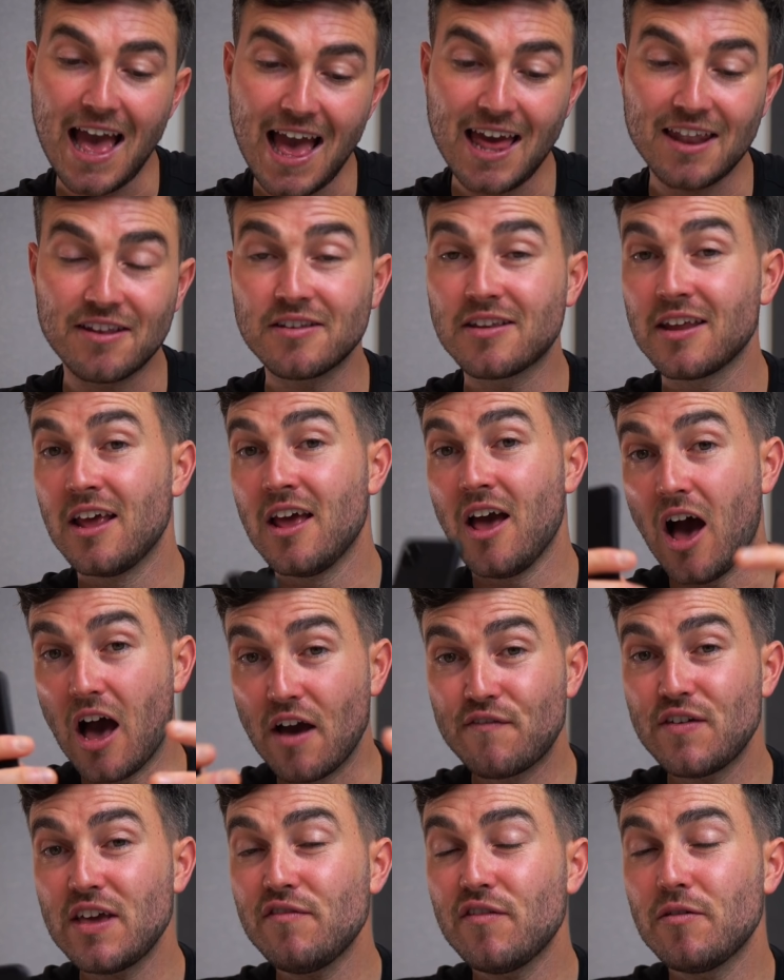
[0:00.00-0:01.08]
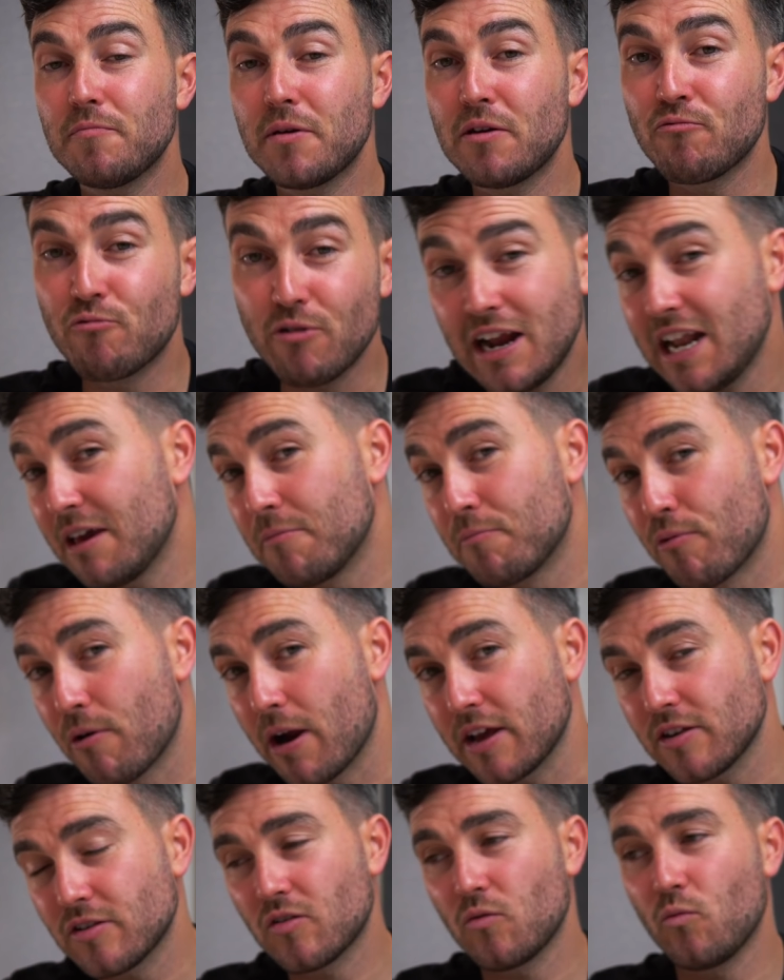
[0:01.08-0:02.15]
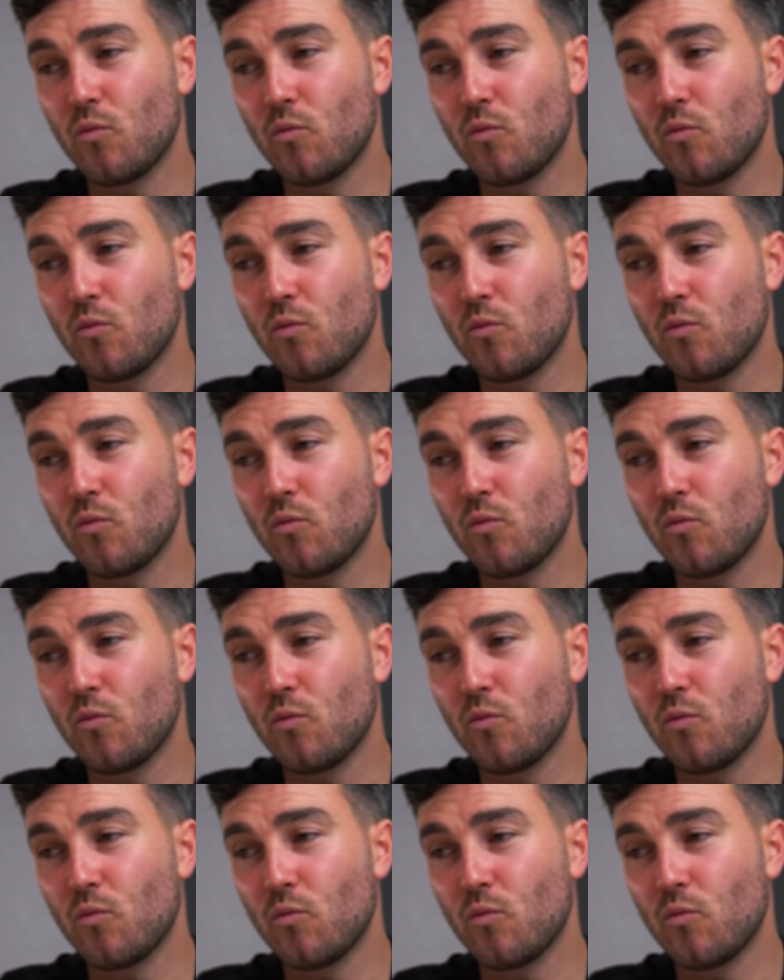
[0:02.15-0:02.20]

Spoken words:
and I've even been really impressed